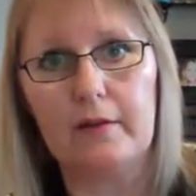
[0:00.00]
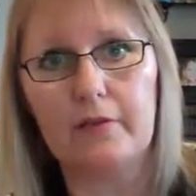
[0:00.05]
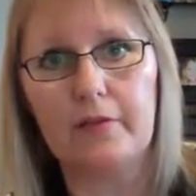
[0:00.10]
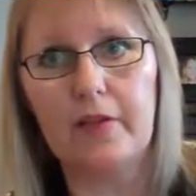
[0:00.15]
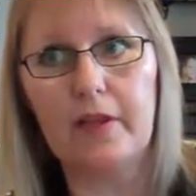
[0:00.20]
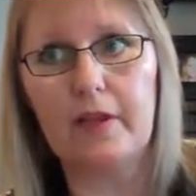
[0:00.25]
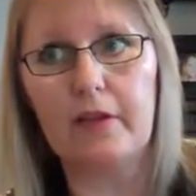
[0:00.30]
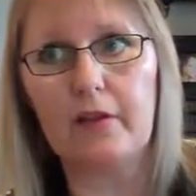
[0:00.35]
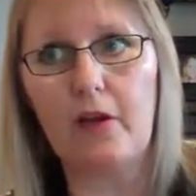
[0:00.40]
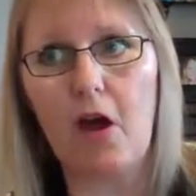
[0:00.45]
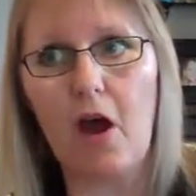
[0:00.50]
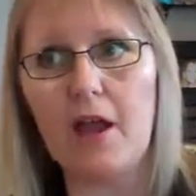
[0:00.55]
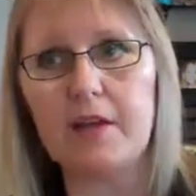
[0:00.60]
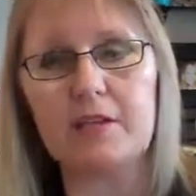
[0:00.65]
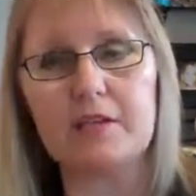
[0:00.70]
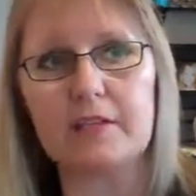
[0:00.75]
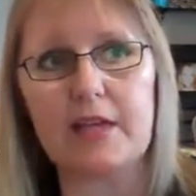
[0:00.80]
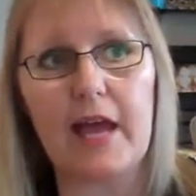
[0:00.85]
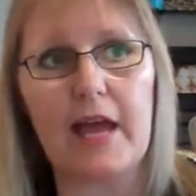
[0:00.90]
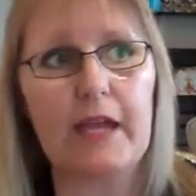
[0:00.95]
There's, I
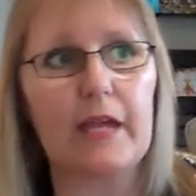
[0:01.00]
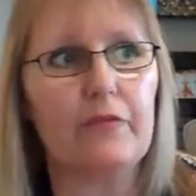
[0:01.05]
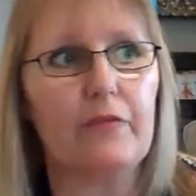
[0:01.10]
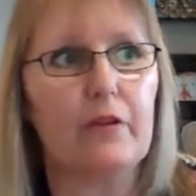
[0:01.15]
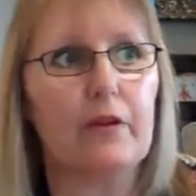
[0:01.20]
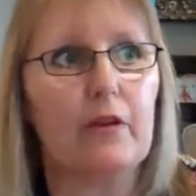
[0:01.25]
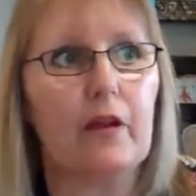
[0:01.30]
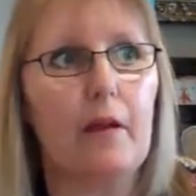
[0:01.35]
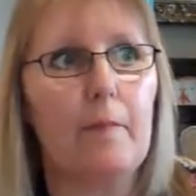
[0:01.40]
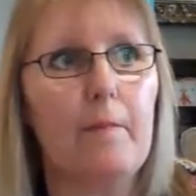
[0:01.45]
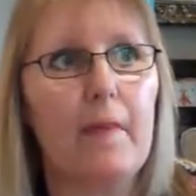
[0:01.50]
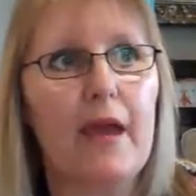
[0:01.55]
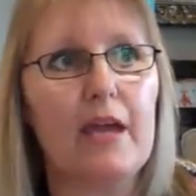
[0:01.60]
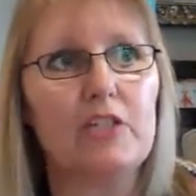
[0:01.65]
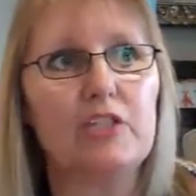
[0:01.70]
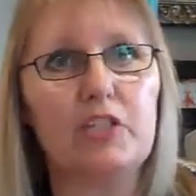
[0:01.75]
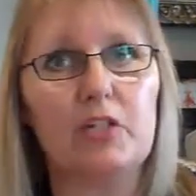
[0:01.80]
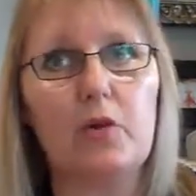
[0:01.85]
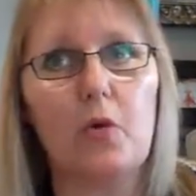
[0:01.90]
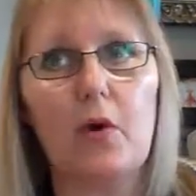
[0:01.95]
just can't even
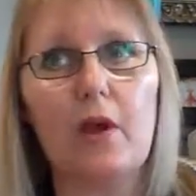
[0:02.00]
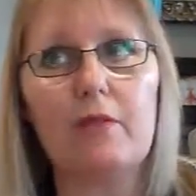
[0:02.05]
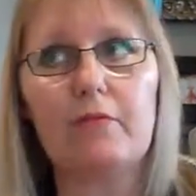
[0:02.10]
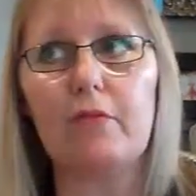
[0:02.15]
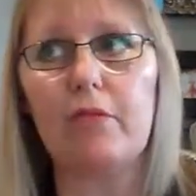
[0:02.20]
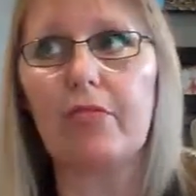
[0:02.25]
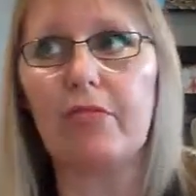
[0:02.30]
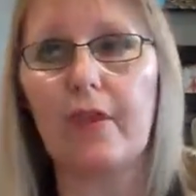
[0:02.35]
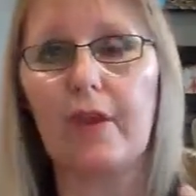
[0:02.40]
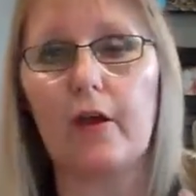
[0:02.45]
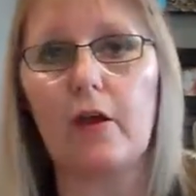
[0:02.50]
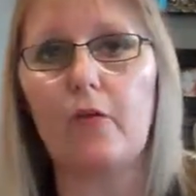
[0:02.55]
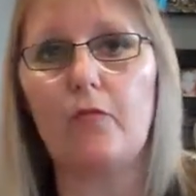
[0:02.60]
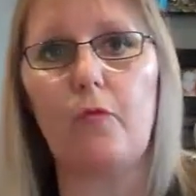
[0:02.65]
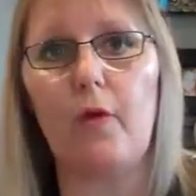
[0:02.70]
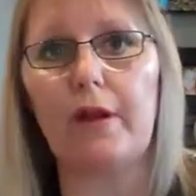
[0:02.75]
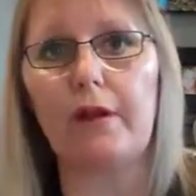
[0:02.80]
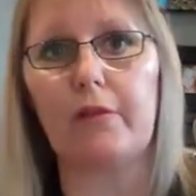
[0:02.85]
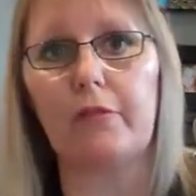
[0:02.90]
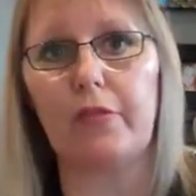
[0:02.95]
imagine or even think of
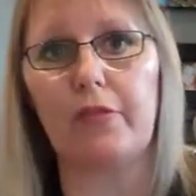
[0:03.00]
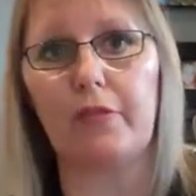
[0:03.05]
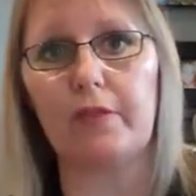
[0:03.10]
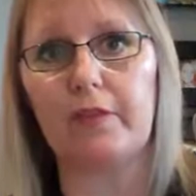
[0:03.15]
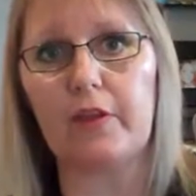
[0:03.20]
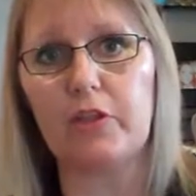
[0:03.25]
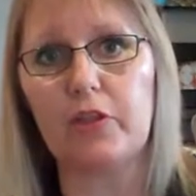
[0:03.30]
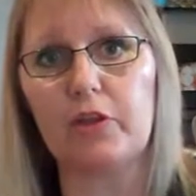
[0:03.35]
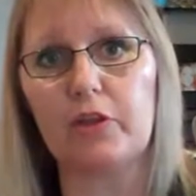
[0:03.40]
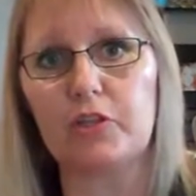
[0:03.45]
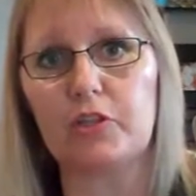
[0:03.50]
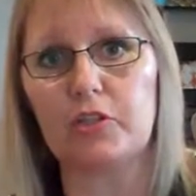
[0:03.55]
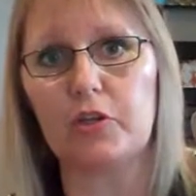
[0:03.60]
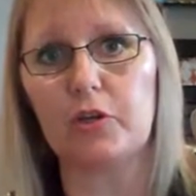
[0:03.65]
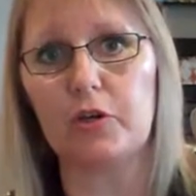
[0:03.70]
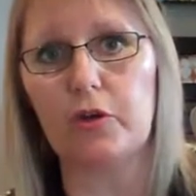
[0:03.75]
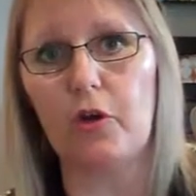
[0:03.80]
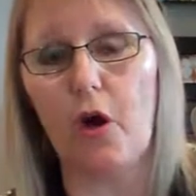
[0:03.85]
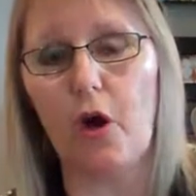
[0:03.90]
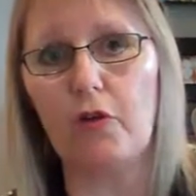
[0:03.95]
one other thing that you could do
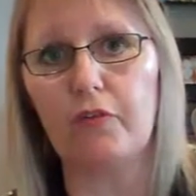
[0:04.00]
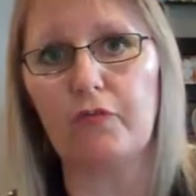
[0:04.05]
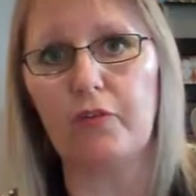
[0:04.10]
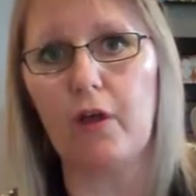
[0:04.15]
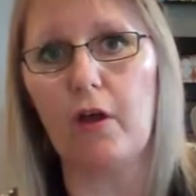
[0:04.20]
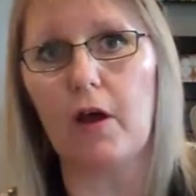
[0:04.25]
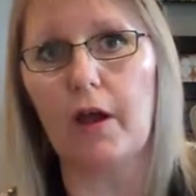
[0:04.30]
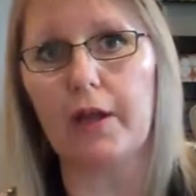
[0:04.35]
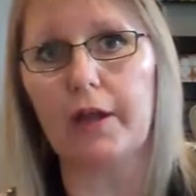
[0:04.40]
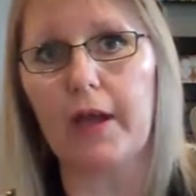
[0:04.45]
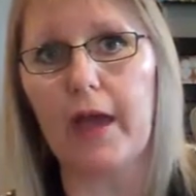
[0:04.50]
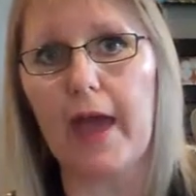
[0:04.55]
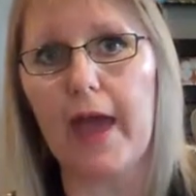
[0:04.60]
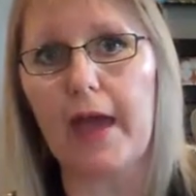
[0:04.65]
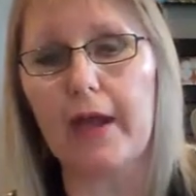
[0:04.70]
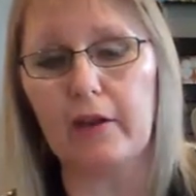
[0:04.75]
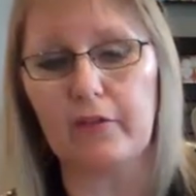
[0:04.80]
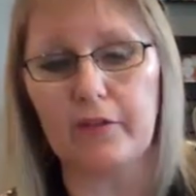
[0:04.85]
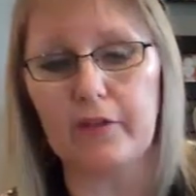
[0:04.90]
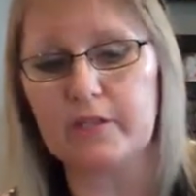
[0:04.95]
offline
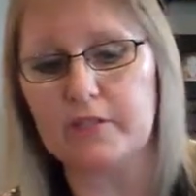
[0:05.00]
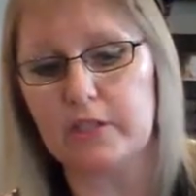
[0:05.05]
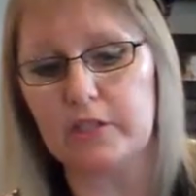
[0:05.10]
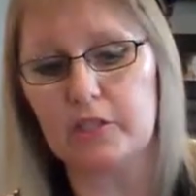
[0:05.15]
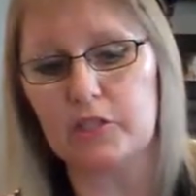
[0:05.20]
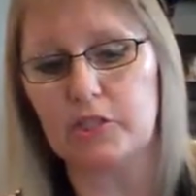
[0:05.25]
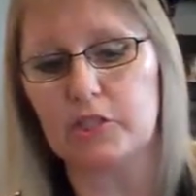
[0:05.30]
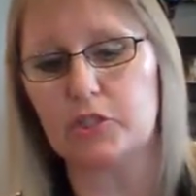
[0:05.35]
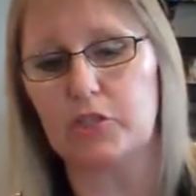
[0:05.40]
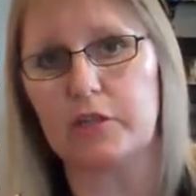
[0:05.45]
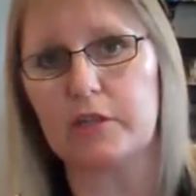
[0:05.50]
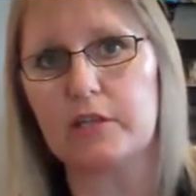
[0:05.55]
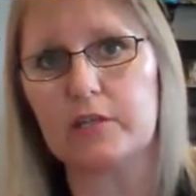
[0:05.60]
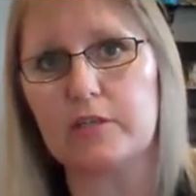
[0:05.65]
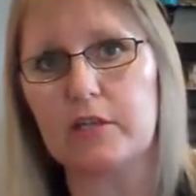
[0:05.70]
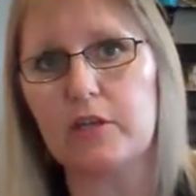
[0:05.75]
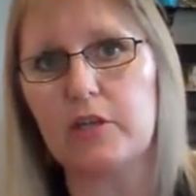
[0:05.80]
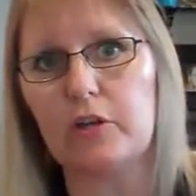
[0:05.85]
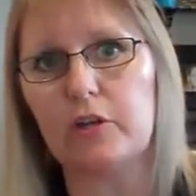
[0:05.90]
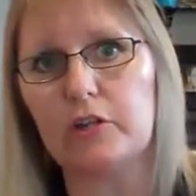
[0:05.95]
out of these industries
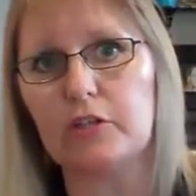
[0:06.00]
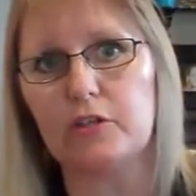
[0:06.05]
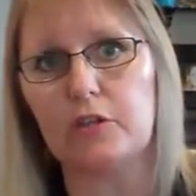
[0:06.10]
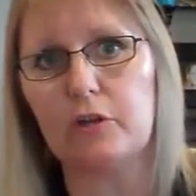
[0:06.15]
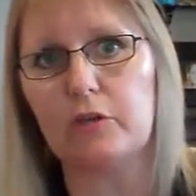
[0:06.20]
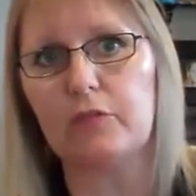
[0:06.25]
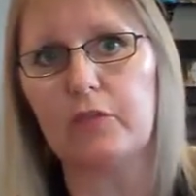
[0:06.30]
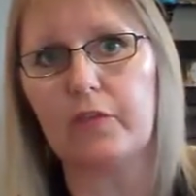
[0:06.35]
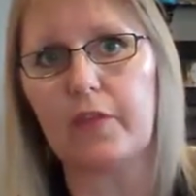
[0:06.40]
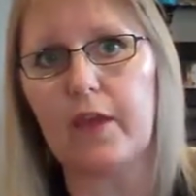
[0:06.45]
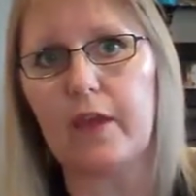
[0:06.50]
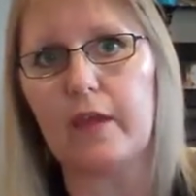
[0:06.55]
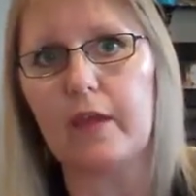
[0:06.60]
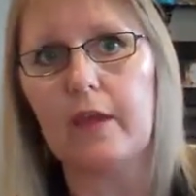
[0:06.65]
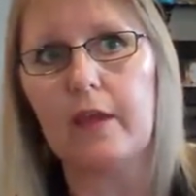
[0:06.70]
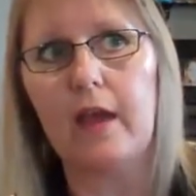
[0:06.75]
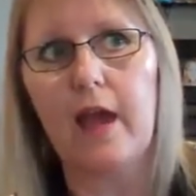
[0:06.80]
that you could do for that